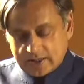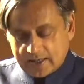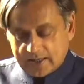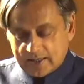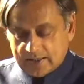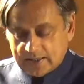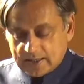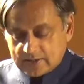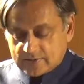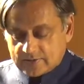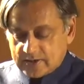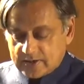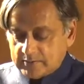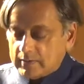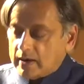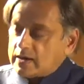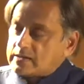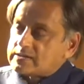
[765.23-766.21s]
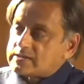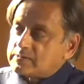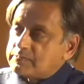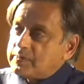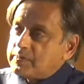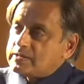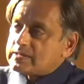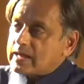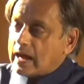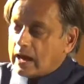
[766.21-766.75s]
a literary
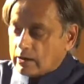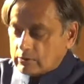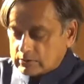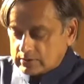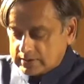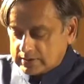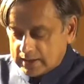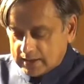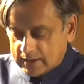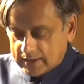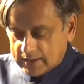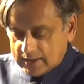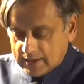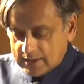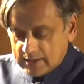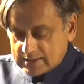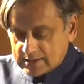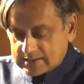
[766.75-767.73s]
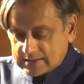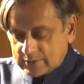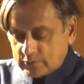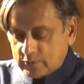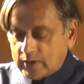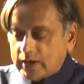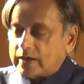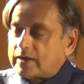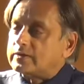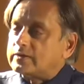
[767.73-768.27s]
masterpiece out there,
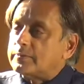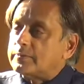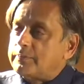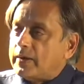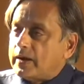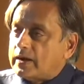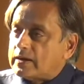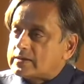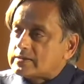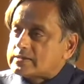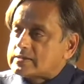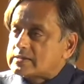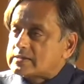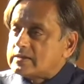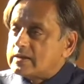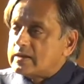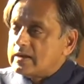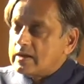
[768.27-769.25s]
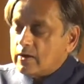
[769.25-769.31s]
somewhere in the past,